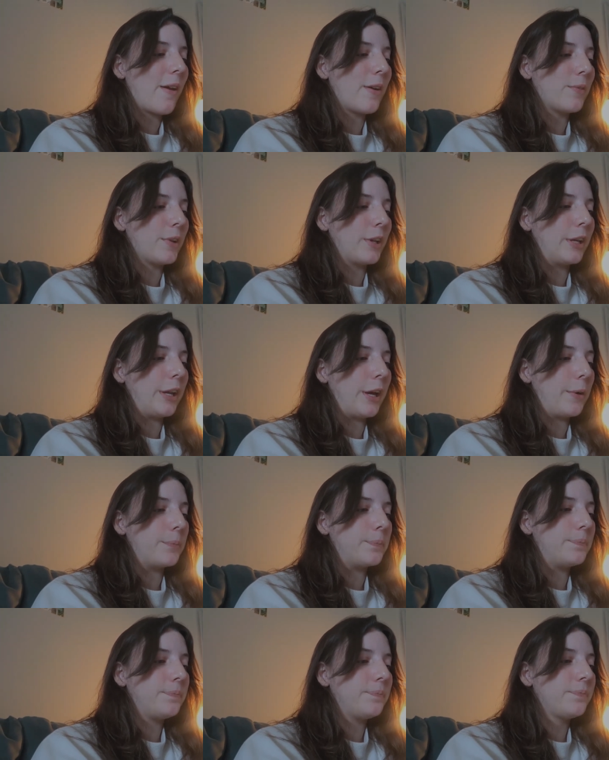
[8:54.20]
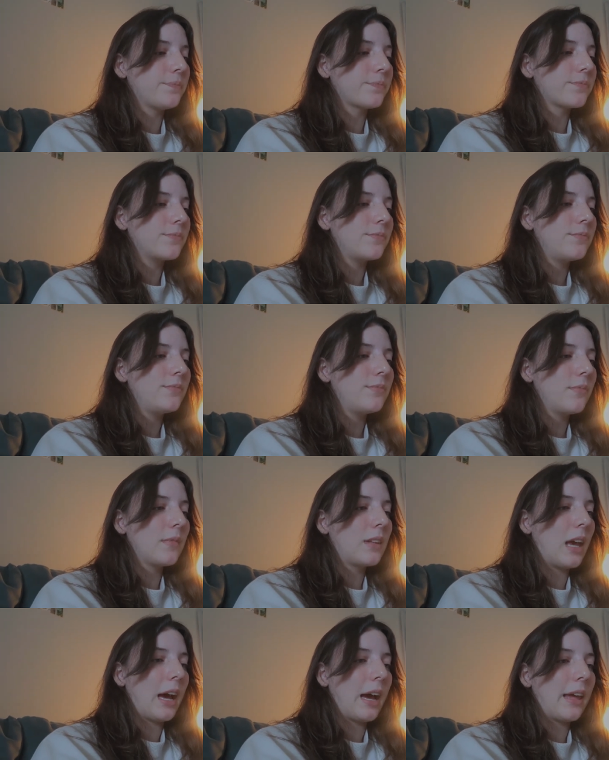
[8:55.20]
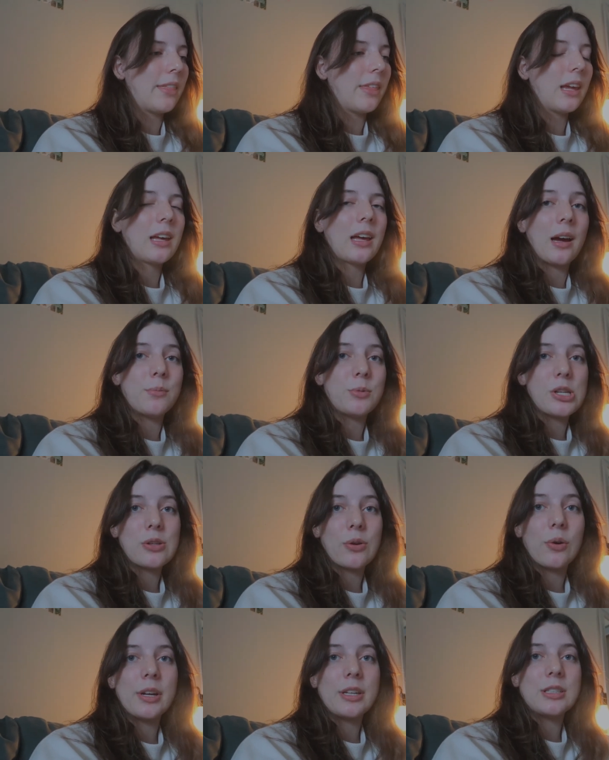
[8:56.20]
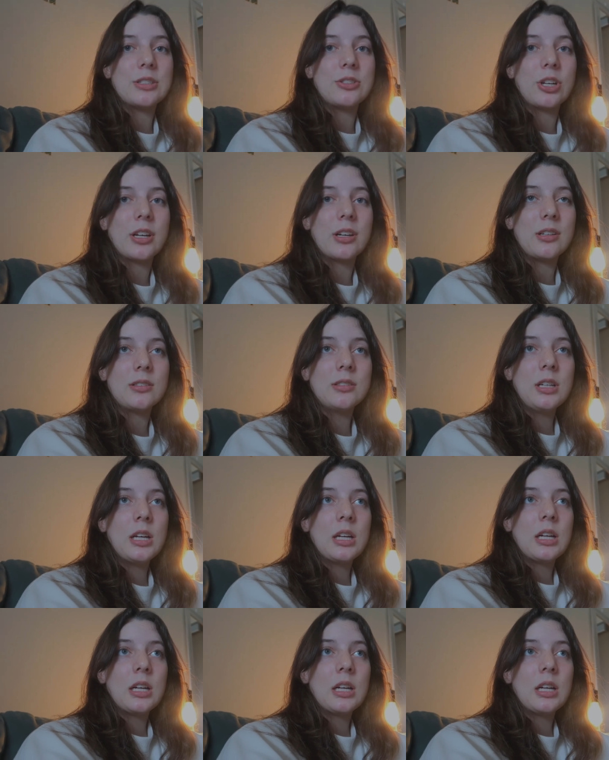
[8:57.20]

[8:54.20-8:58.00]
I don't really know. I think I'm just going to chill.